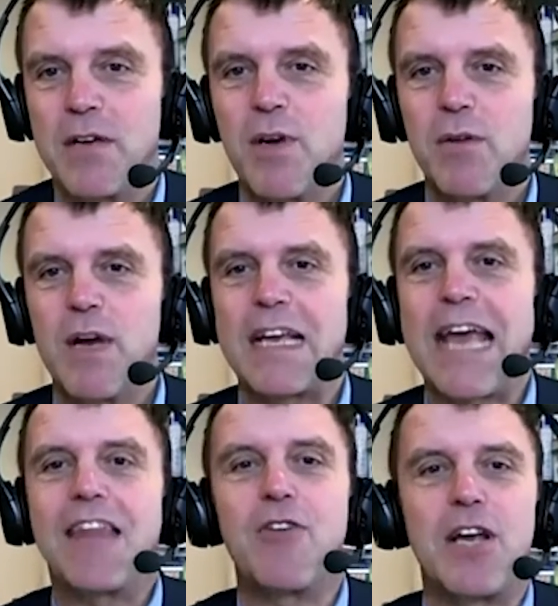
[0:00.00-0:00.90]
And we're
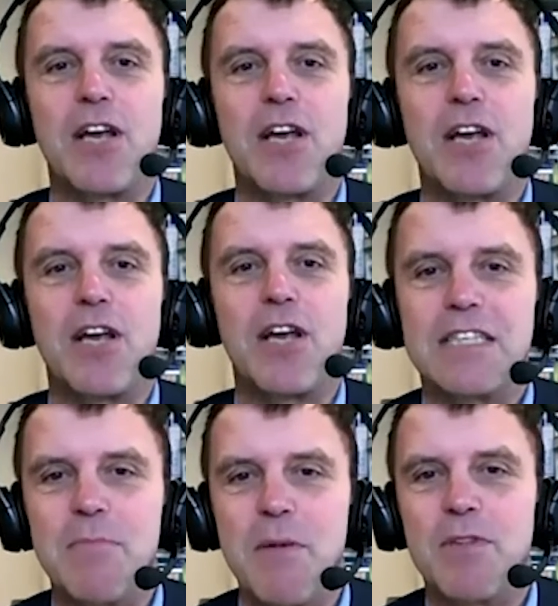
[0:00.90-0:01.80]
gathering up these
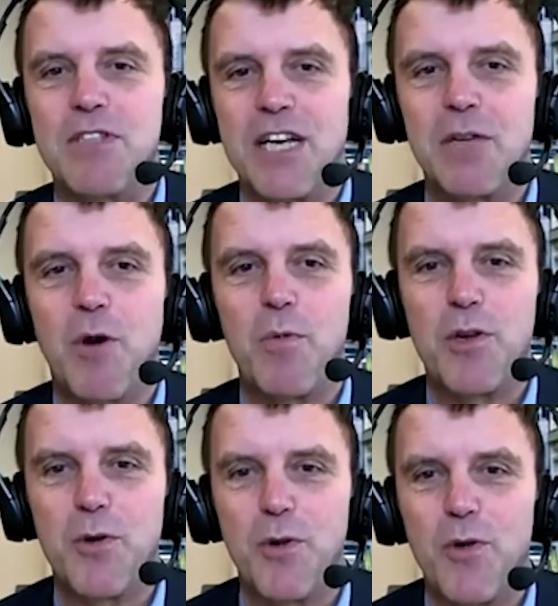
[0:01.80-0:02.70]
commitments under what we
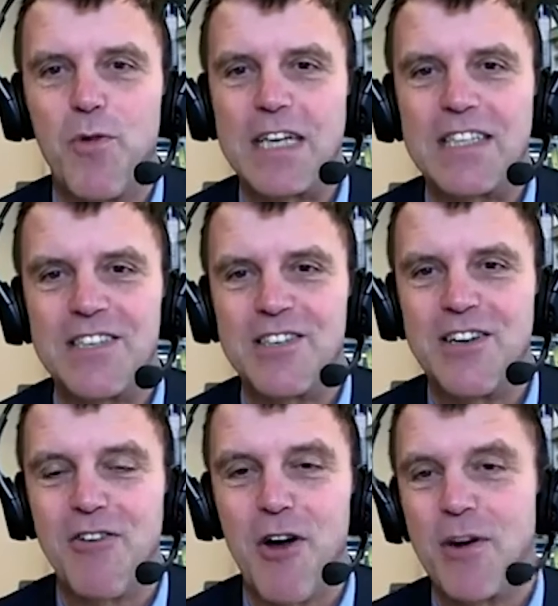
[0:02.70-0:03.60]
call the Race to
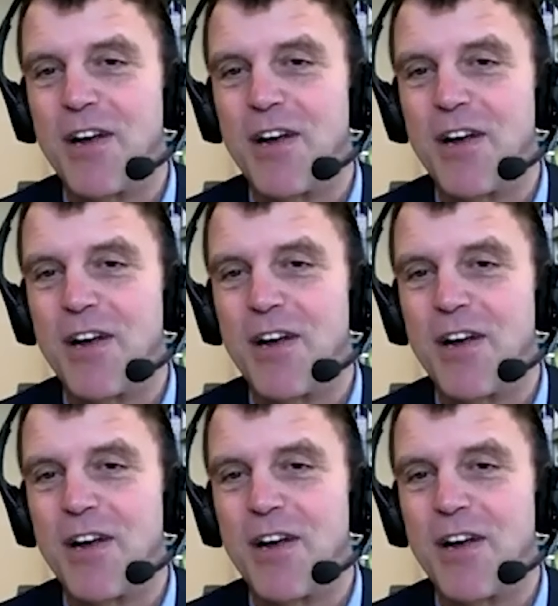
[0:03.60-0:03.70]
Zero.